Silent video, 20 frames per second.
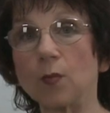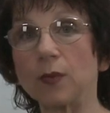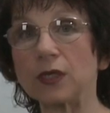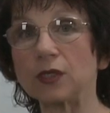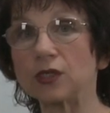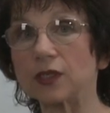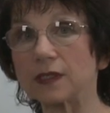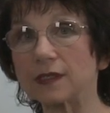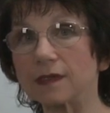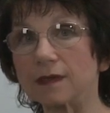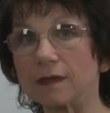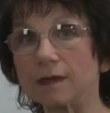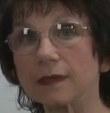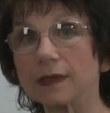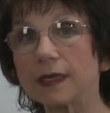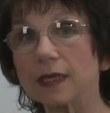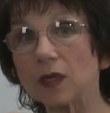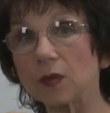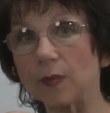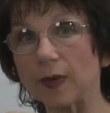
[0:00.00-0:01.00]
me just a
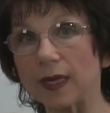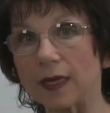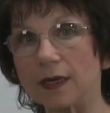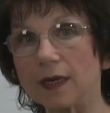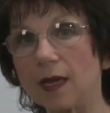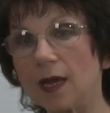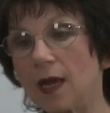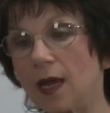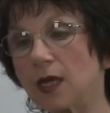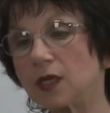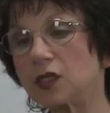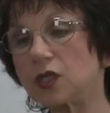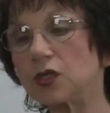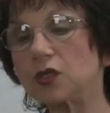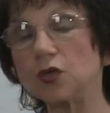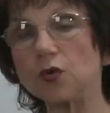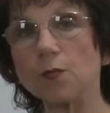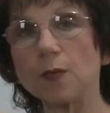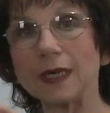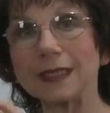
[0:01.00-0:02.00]
little bit to
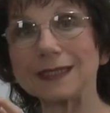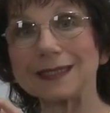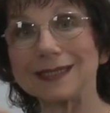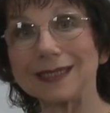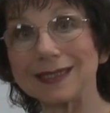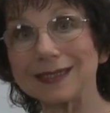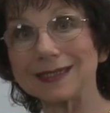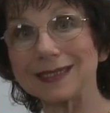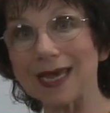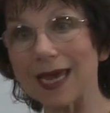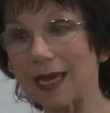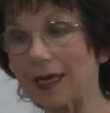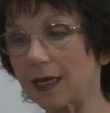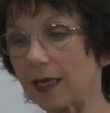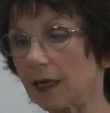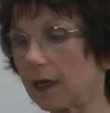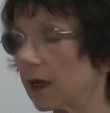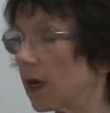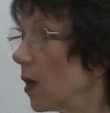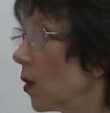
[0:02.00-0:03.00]
do my
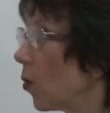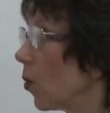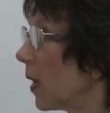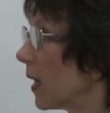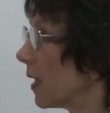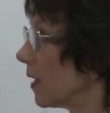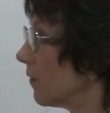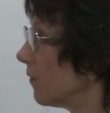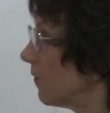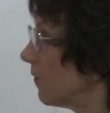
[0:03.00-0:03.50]
zigzagging when I